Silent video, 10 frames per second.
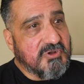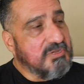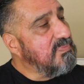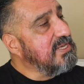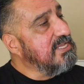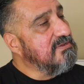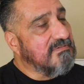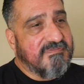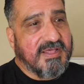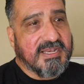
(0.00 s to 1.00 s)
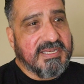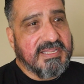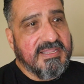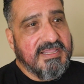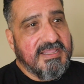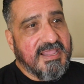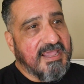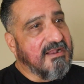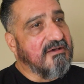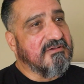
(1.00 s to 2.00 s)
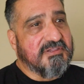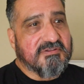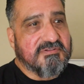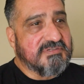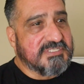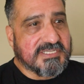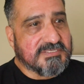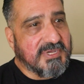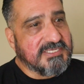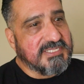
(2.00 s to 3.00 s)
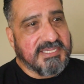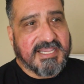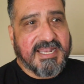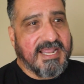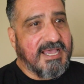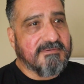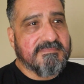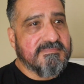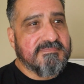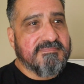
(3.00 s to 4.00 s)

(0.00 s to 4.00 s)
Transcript: or you plead to a felony, and you'll do 6 months and you get out.